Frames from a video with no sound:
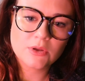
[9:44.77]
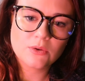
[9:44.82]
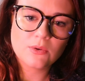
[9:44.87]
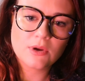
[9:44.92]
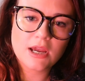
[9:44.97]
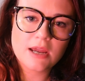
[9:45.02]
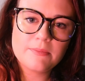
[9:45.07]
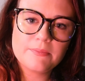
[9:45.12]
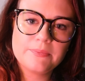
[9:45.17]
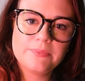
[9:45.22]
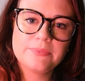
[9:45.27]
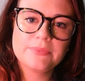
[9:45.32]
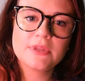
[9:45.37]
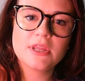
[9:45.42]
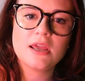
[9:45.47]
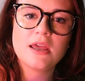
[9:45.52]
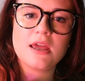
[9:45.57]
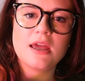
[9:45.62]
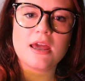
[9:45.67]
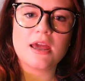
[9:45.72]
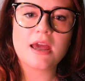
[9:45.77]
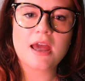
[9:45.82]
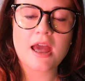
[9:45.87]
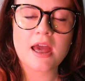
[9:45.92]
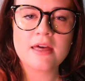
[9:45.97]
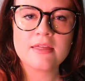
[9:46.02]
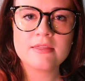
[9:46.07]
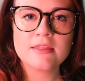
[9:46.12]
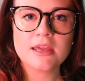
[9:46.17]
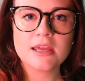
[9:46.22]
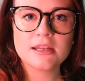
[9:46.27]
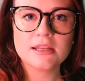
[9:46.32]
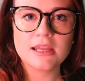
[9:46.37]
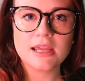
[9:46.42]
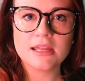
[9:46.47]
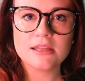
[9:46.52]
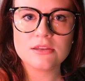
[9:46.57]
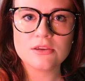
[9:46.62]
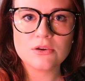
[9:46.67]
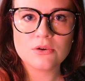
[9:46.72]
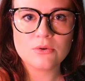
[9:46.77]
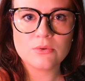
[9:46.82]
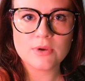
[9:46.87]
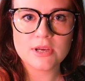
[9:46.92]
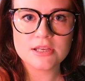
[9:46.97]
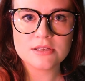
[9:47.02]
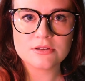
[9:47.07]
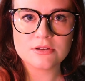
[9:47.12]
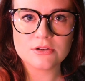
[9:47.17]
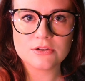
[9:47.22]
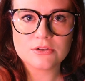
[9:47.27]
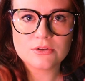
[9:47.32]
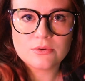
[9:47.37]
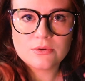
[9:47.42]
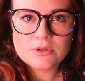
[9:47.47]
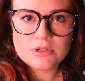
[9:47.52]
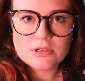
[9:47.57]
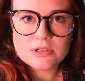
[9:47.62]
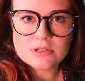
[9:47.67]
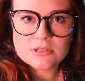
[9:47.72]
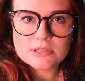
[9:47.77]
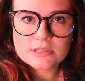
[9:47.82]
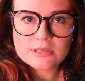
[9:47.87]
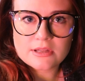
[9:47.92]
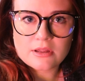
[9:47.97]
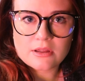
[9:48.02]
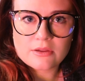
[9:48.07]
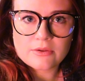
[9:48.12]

Okay. And then can you raise your shoulders?